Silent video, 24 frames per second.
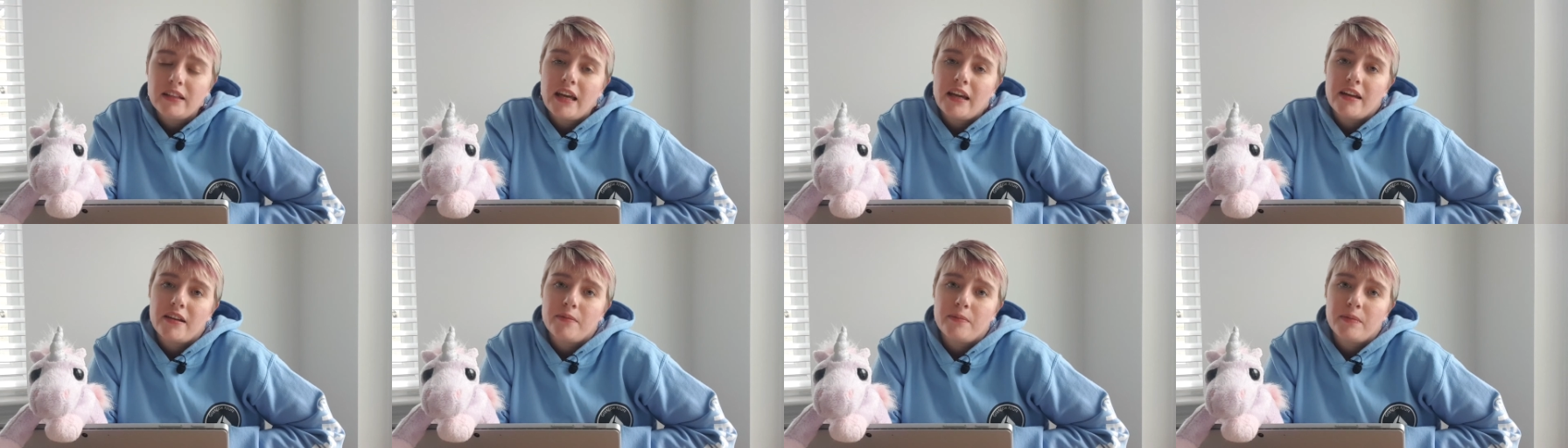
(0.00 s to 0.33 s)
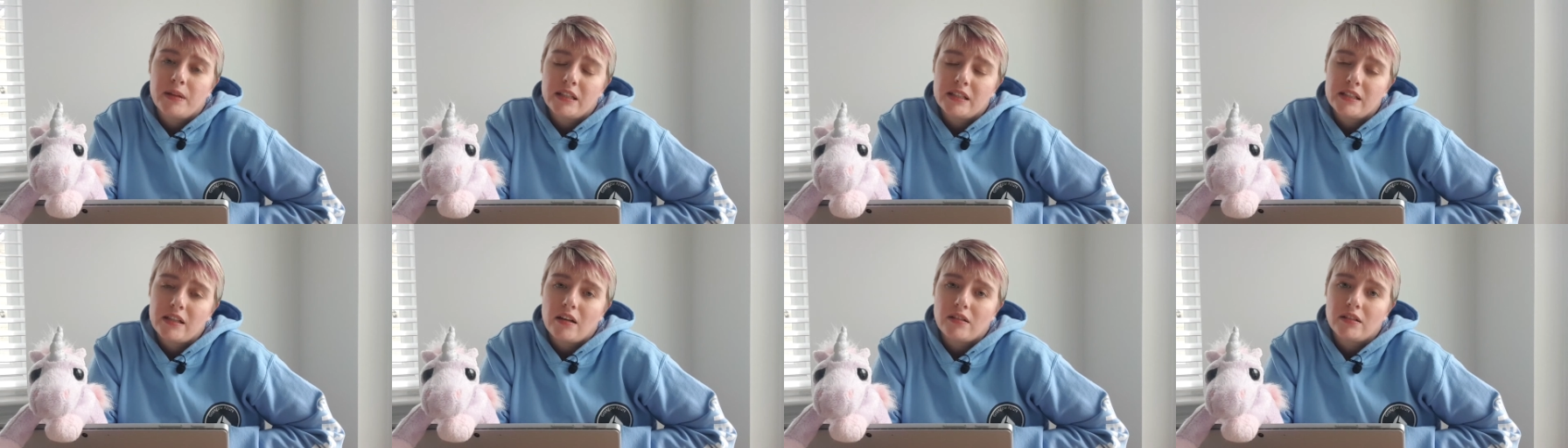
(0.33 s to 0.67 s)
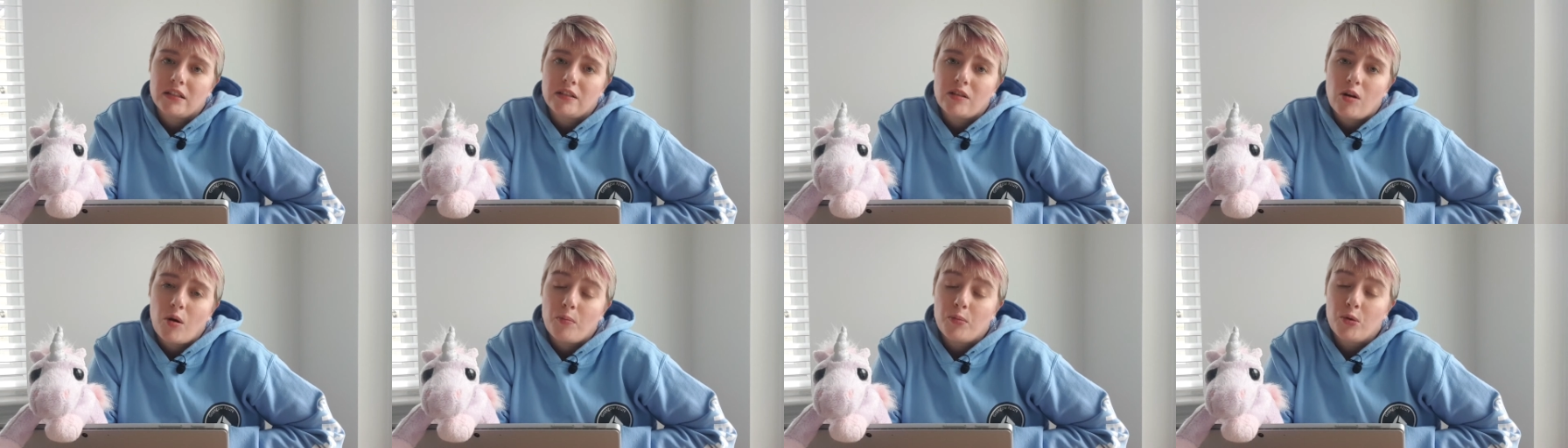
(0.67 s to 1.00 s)
they
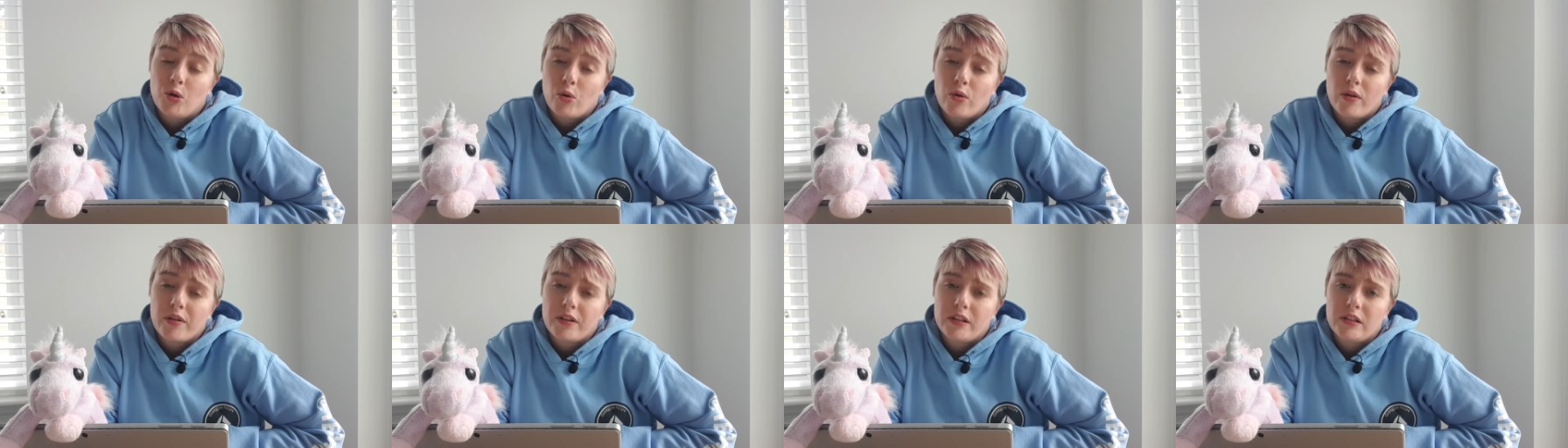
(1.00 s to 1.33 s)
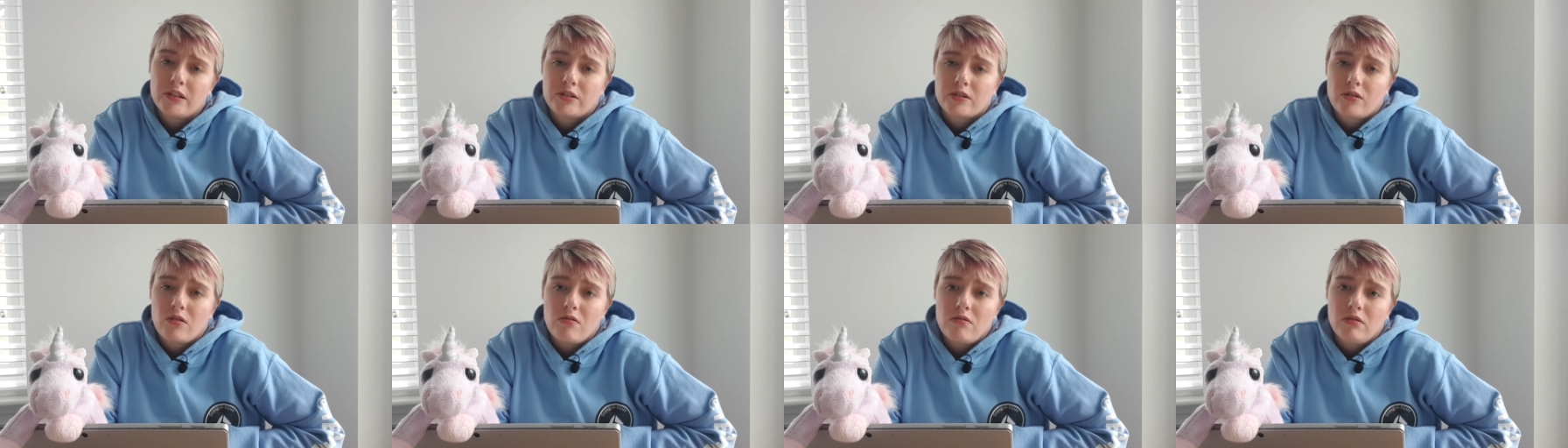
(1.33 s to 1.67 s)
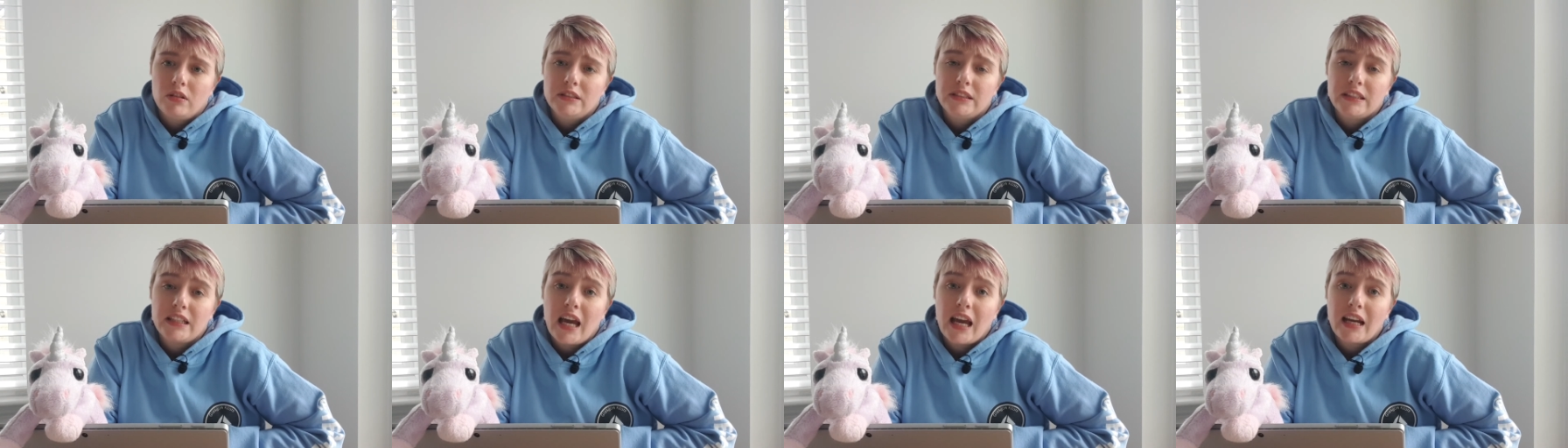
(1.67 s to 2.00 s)
started up north in
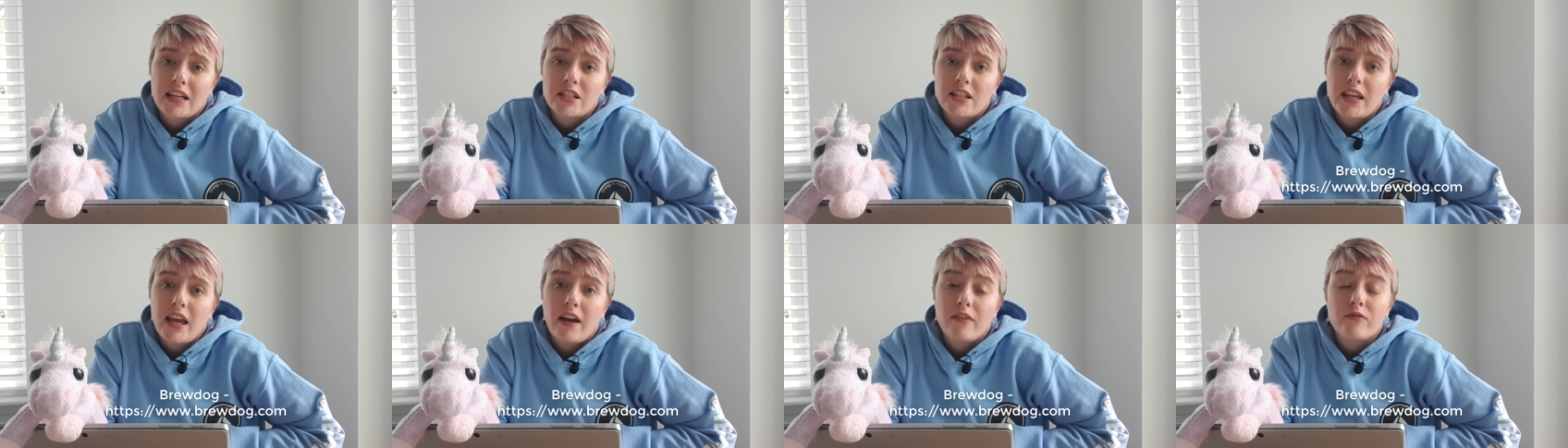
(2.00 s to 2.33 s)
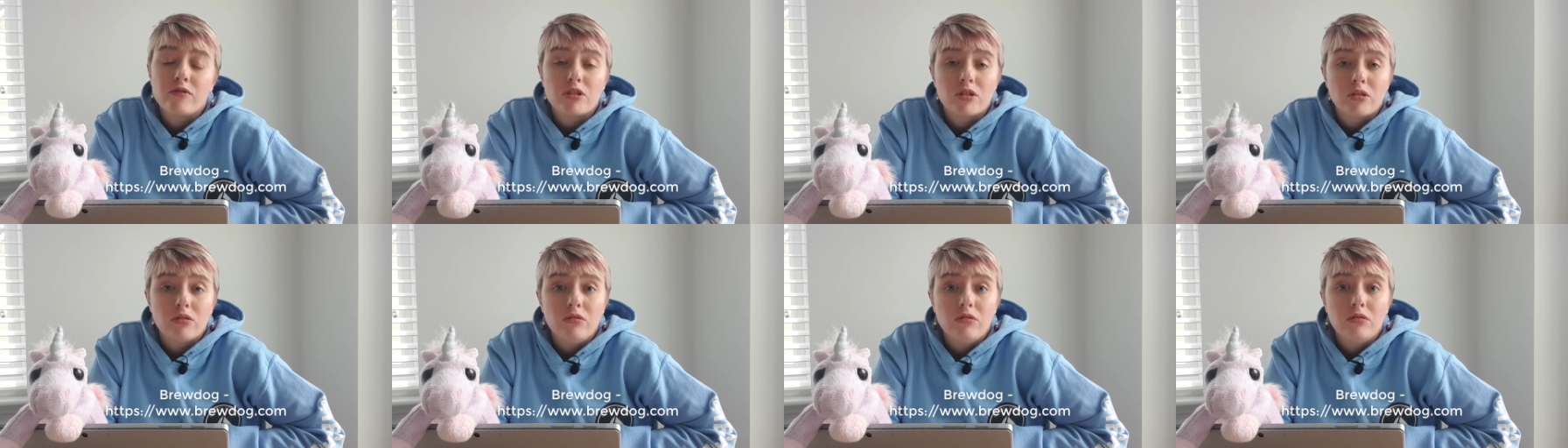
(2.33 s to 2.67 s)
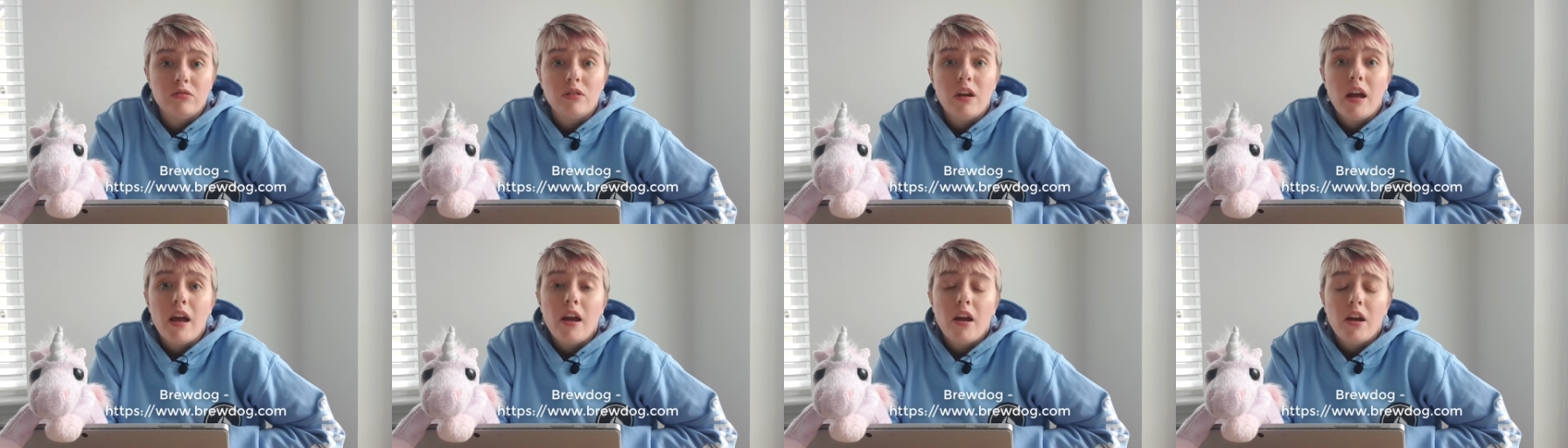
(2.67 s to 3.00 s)
Scotland, actually have
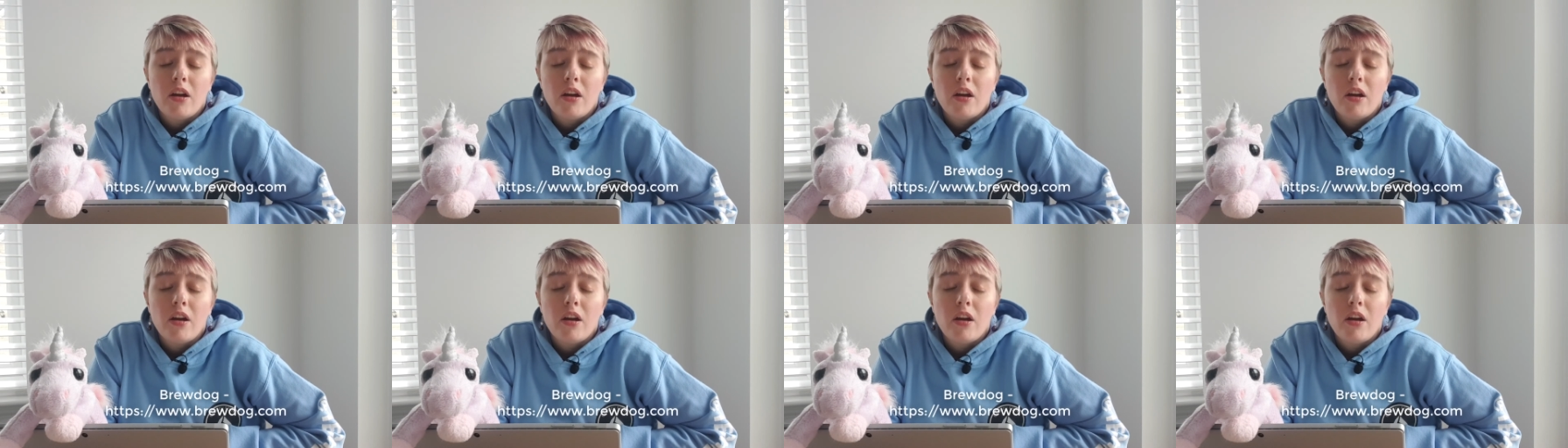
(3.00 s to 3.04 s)
2